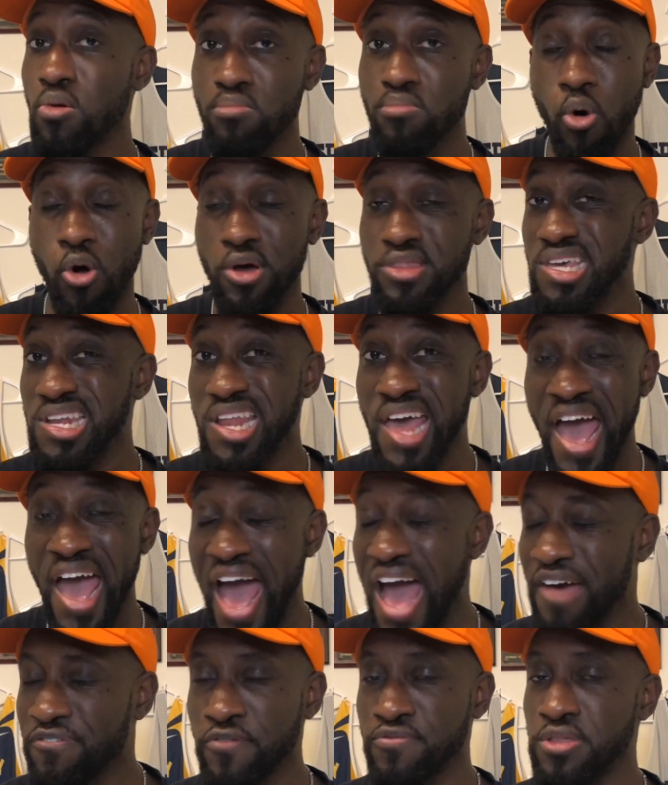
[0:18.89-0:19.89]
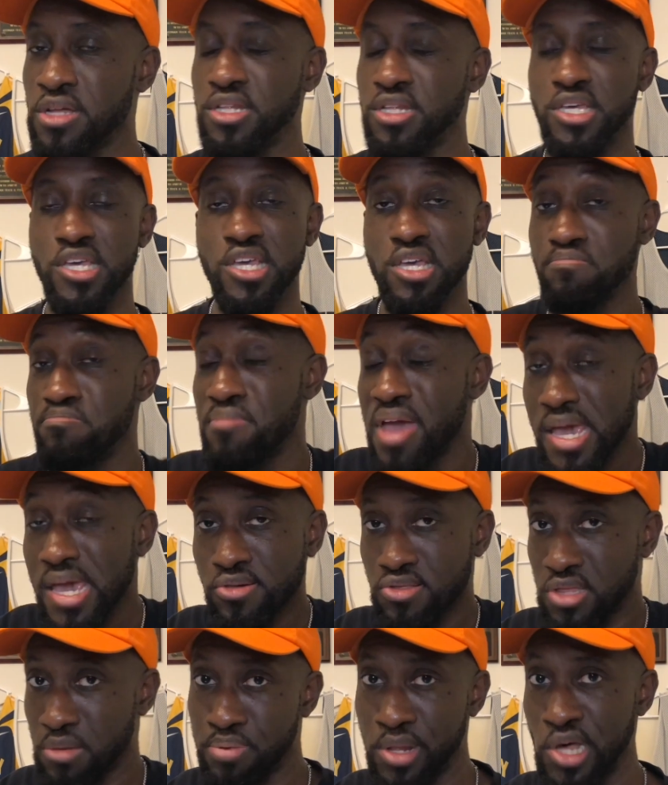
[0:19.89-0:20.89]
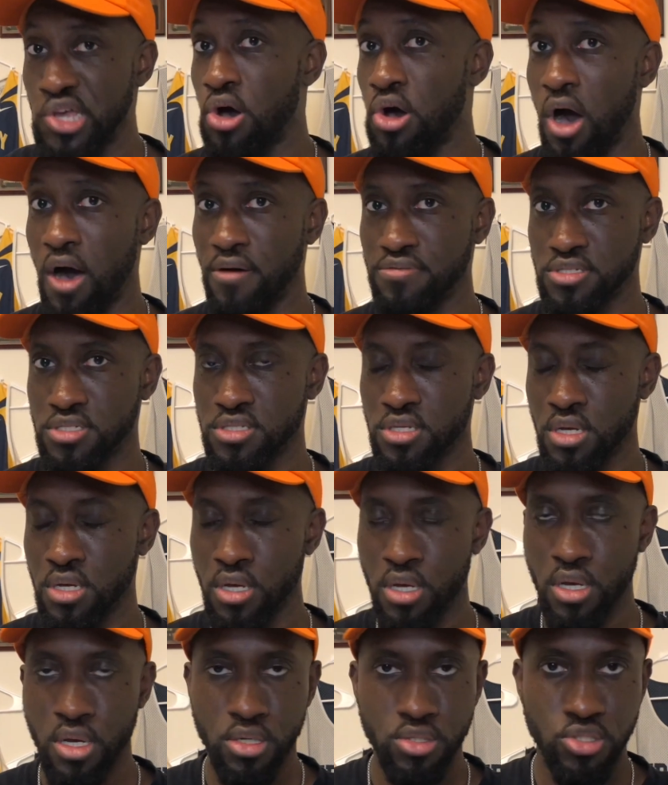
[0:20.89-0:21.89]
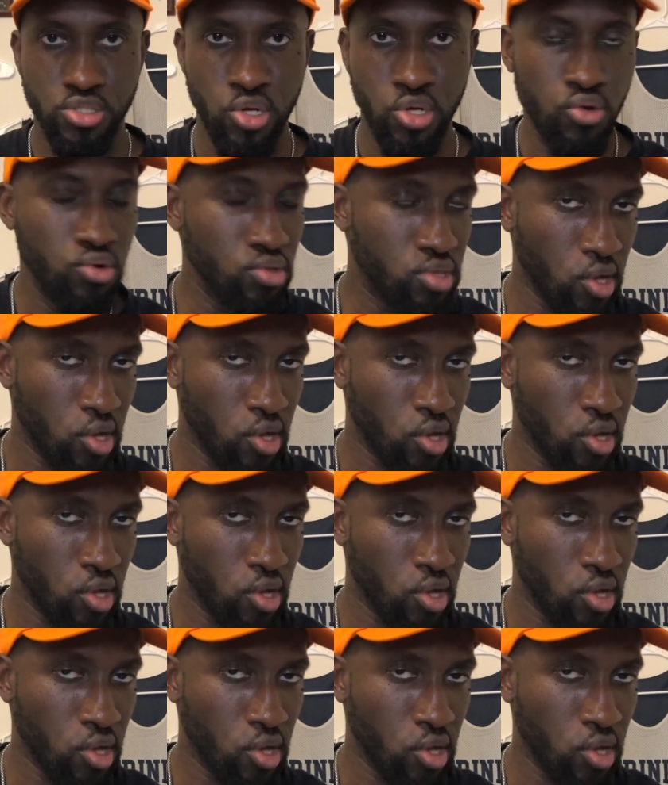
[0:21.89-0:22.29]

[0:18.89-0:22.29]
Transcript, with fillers: more than half of the league makes the playoffs, two